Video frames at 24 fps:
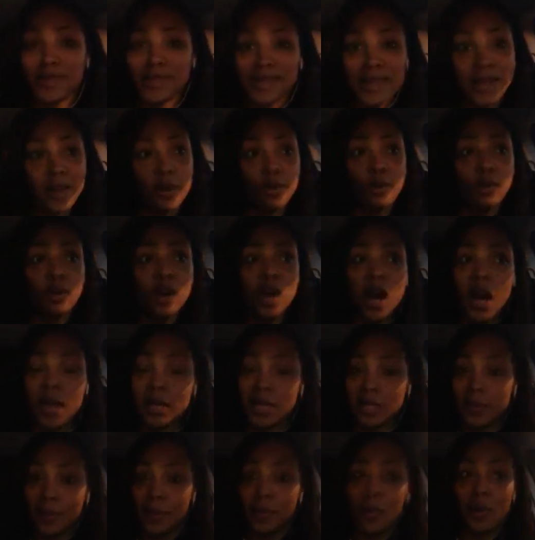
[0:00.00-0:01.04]
single. A
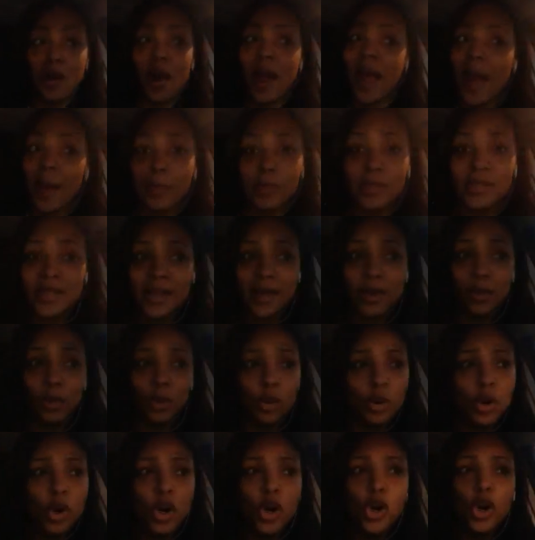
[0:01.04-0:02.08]
lot of people are happy
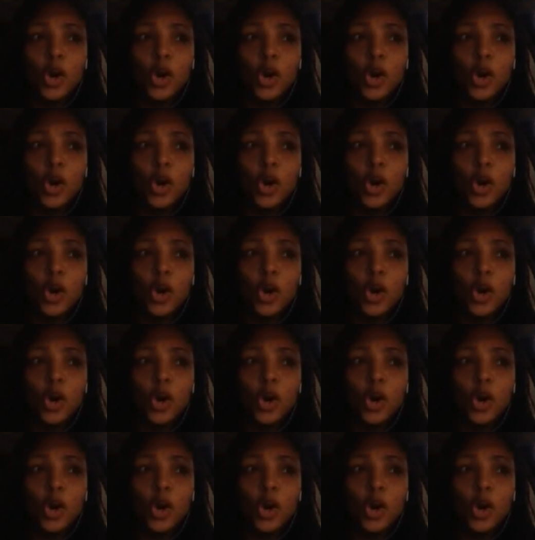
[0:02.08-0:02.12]
single.